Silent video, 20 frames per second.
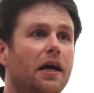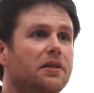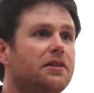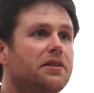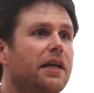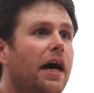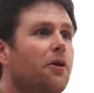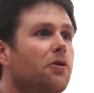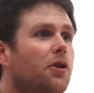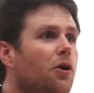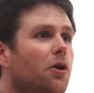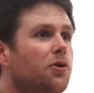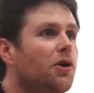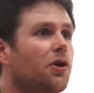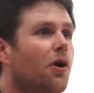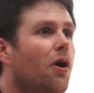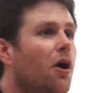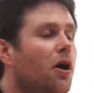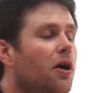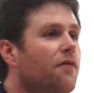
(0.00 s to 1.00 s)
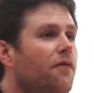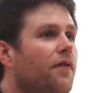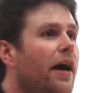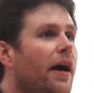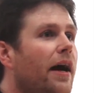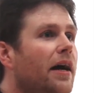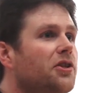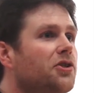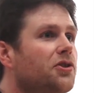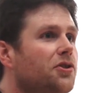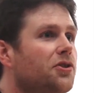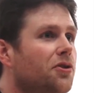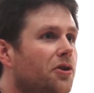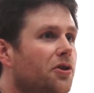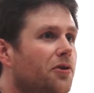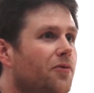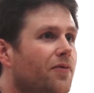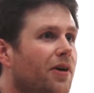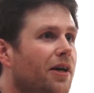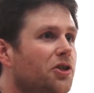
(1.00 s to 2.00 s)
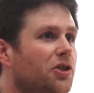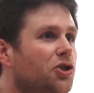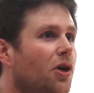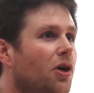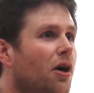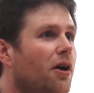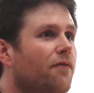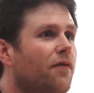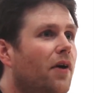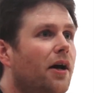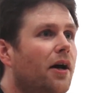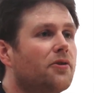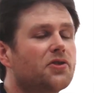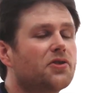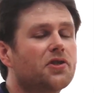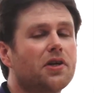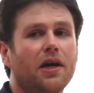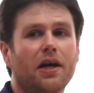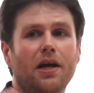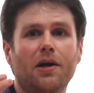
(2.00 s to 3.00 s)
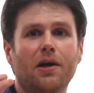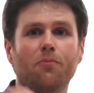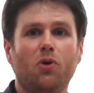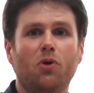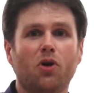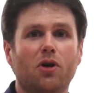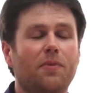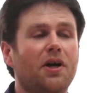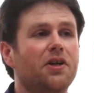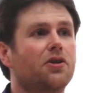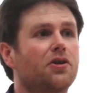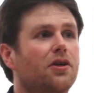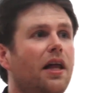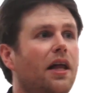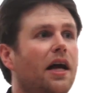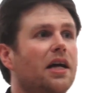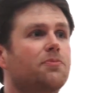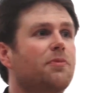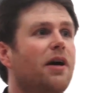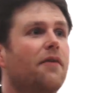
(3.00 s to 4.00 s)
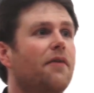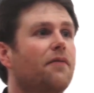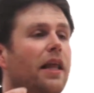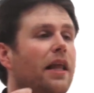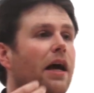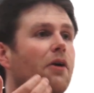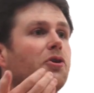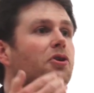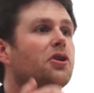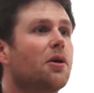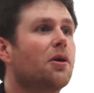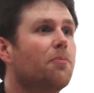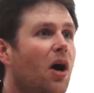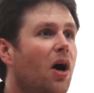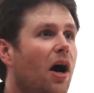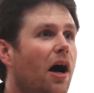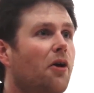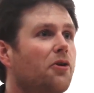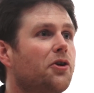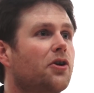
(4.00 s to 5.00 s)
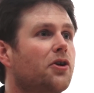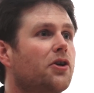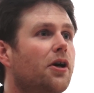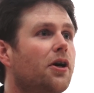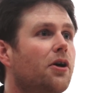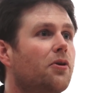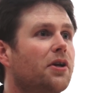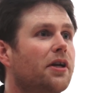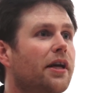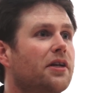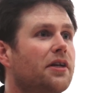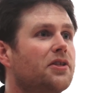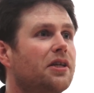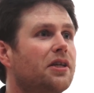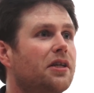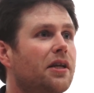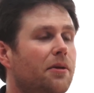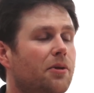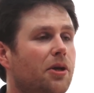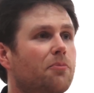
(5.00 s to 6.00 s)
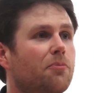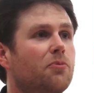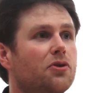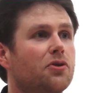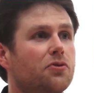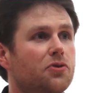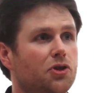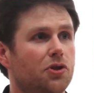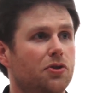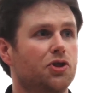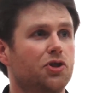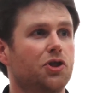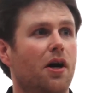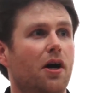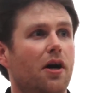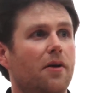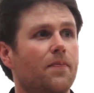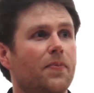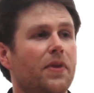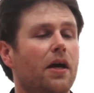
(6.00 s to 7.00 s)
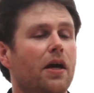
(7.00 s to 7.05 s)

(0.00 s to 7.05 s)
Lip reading: download your artifacts, your jar files, put them on your class path, allow you to compile your code against it, and then produce your jar.